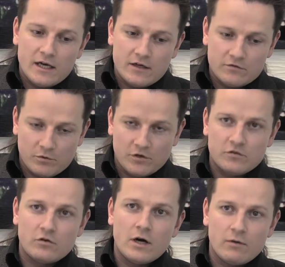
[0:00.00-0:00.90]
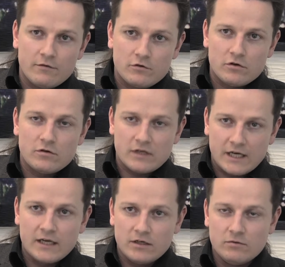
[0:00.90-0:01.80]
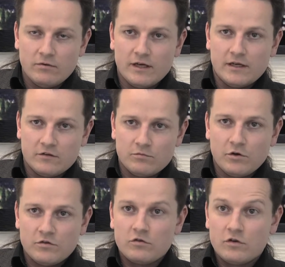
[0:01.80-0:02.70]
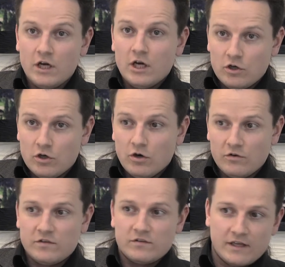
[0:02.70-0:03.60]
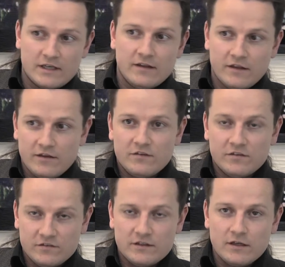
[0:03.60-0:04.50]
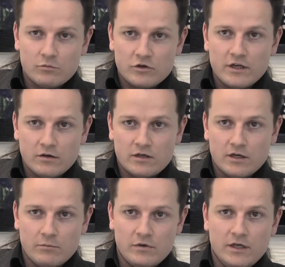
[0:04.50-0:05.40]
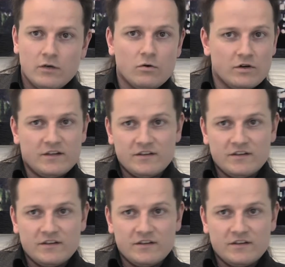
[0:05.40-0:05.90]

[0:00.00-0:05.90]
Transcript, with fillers: A sponsor, however, can do that. And a sponsor knows exactly that this is still a pretty good company, call it a